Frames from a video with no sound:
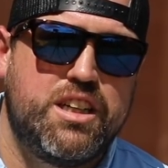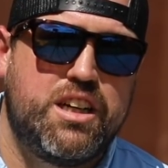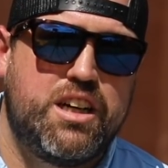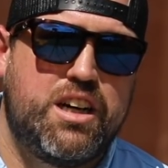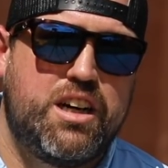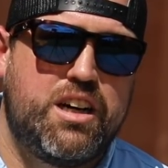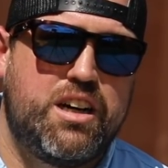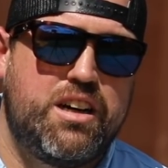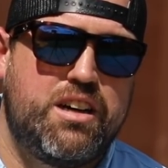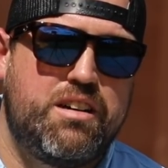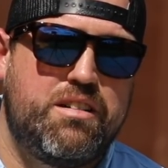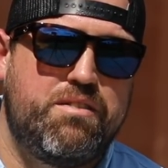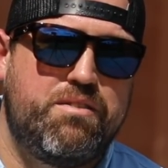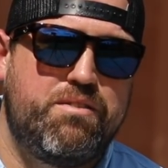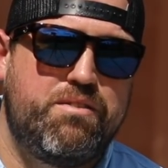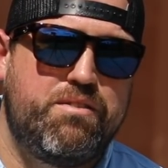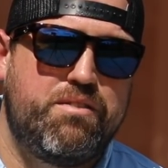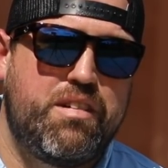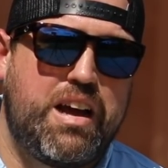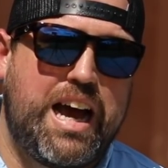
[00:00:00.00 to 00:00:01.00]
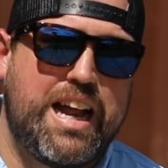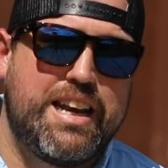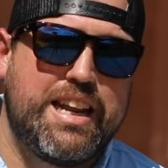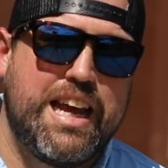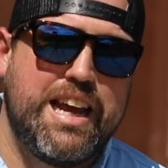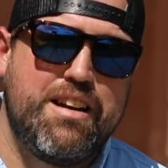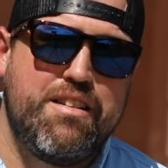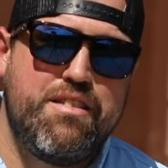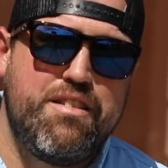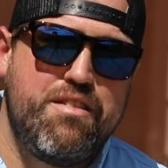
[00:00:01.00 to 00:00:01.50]
I
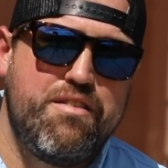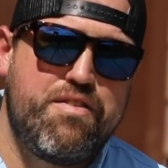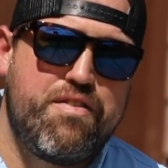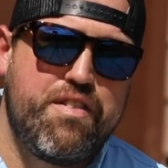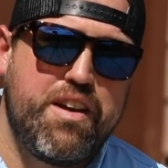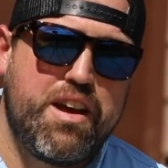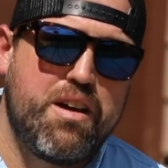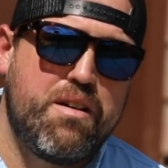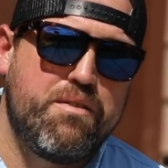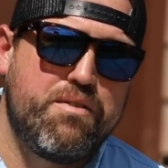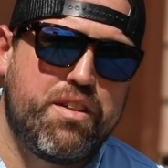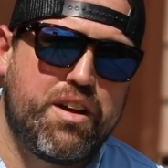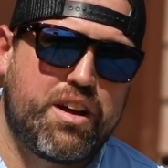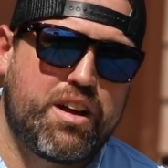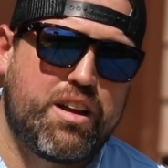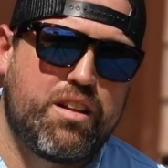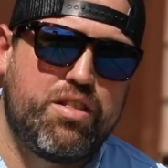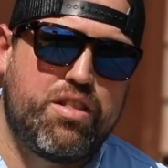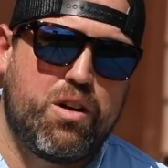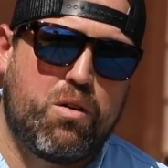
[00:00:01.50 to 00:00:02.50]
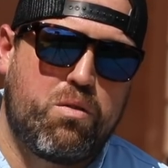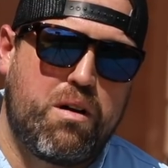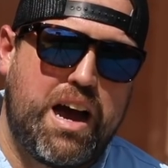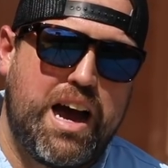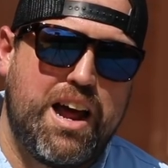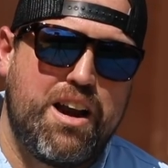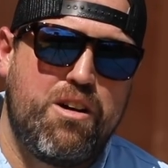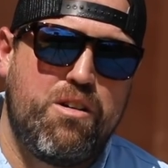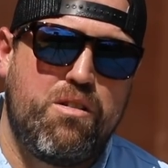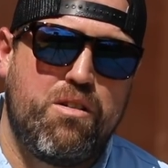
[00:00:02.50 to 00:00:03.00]
didn't film the
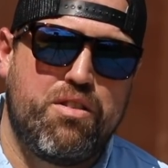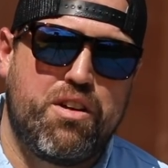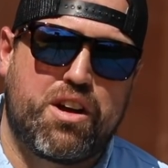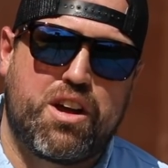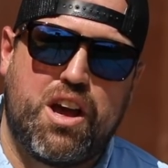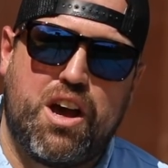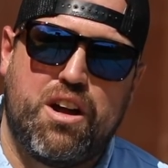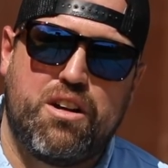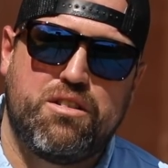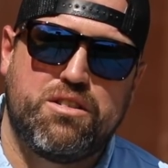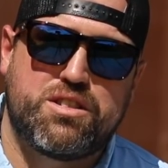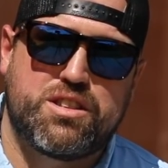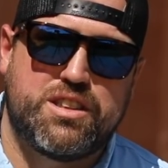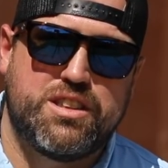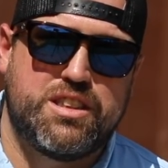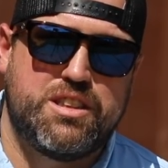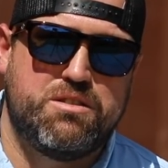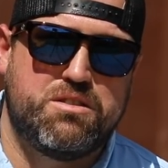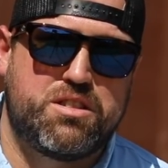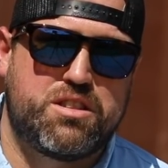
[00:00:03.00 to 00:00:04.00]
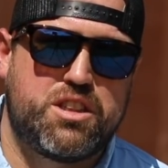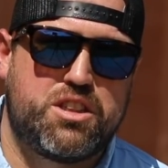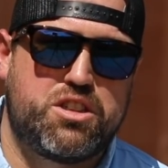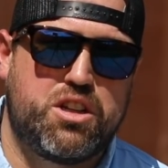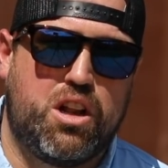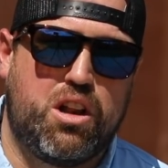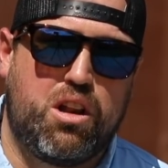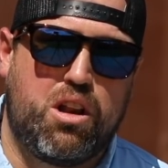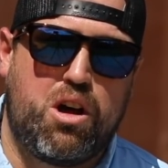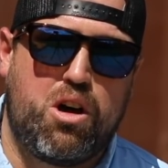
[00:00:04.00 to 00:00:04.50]
Rhino on the gunnels because it was such
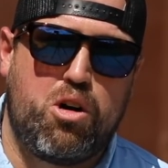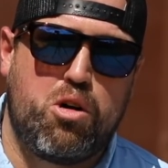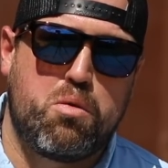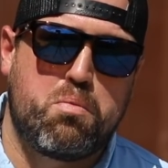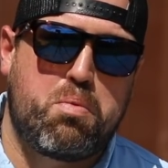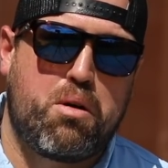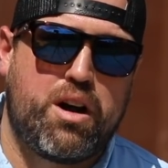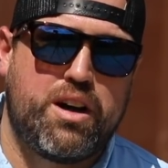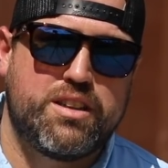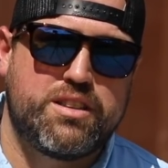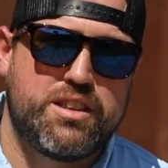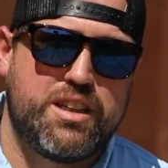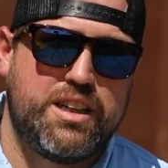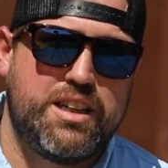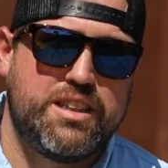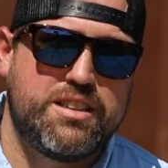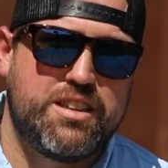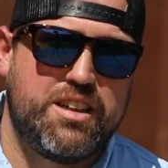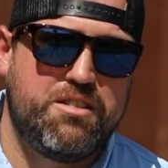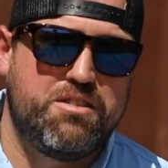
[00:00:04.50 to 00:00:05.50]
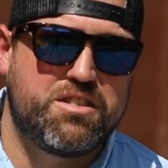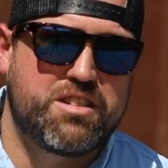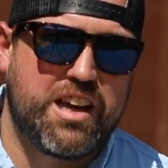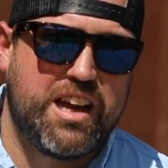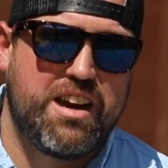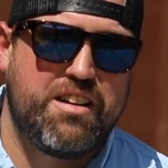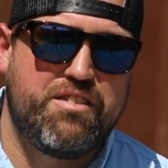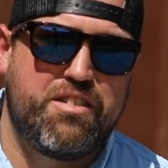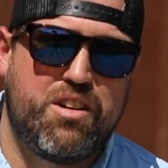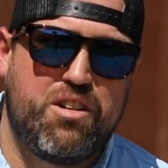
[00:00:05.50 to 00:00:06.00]
a long process and it was
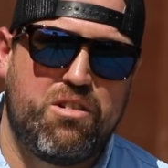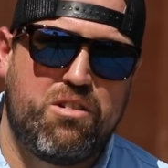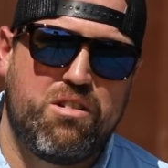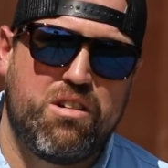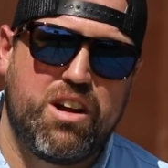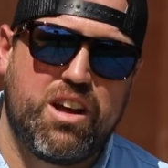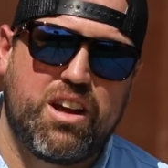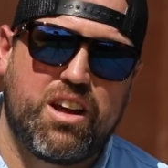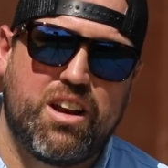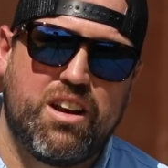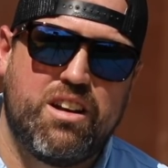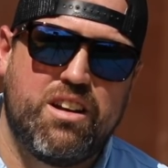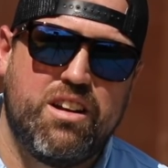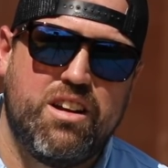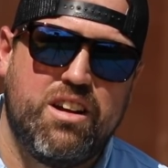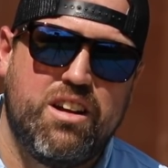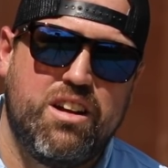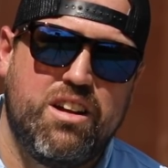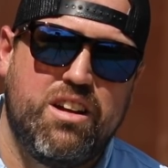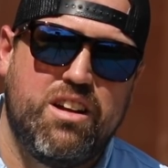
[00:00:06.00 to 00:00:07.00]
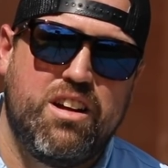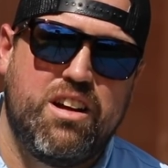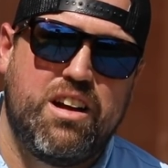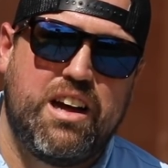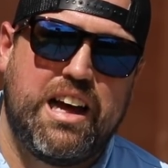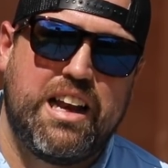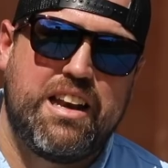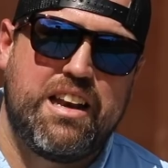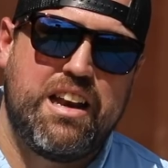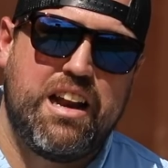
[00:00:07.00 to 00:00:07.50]
kind of annoying, and
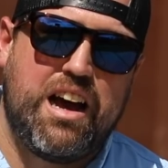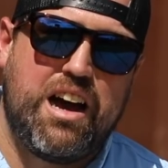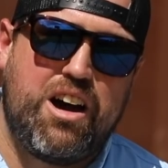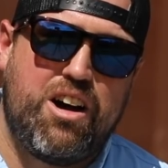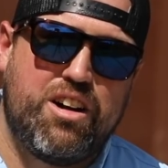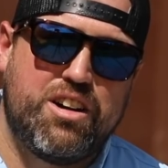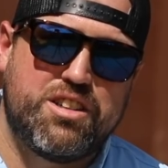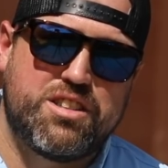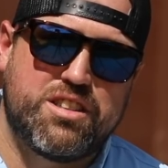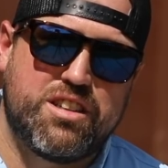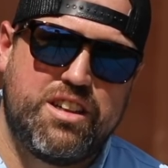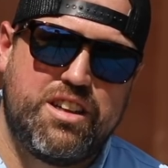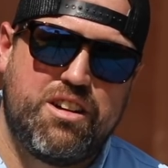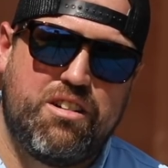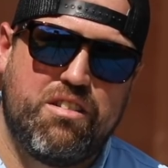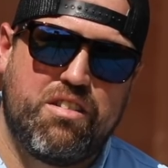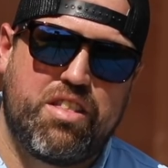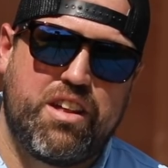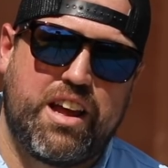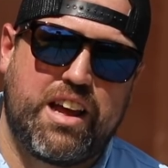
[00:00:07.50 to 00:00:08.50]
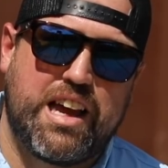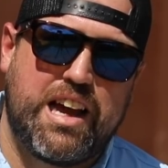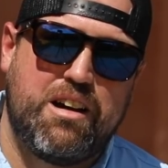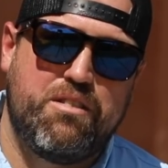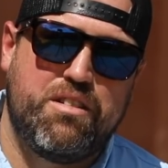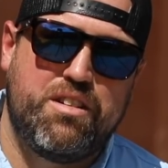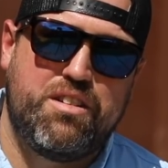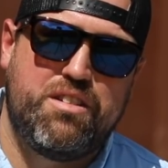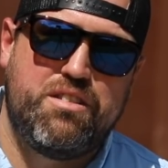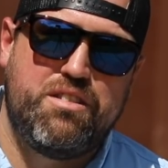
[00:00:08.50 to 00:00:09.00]
I honestly don't think I
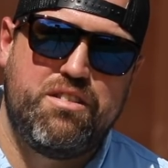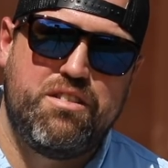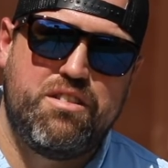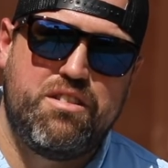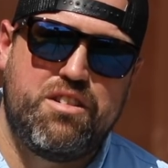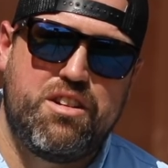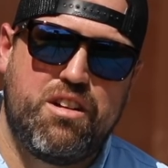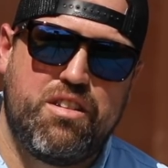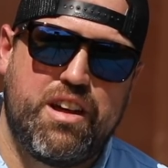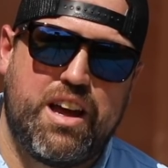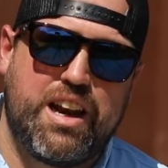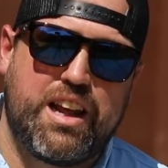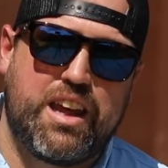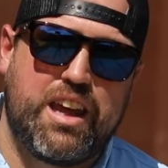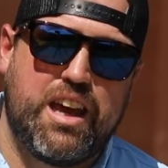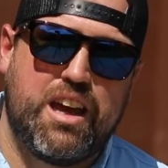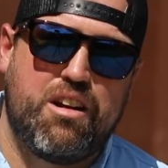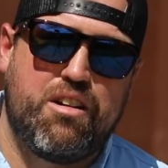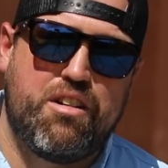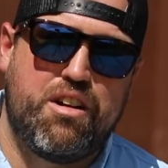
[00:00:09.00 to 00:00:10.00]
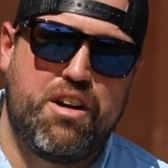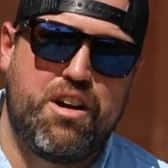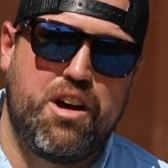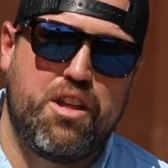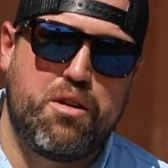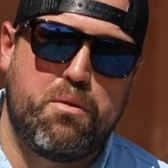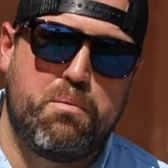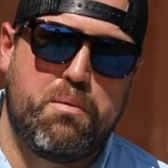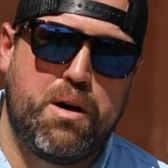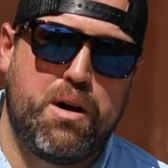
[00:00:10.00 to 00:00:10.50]
would do that again on
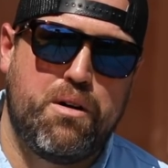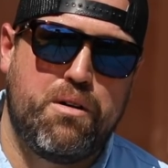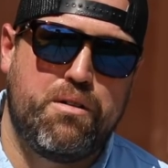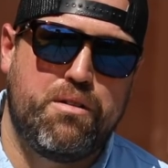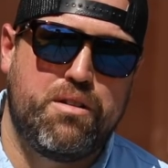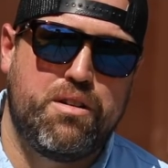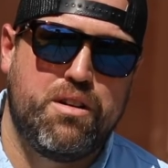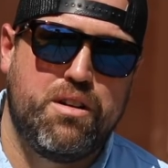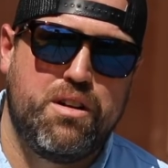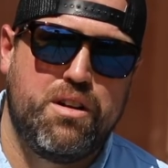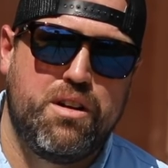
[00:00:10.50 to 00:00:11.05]
another boat.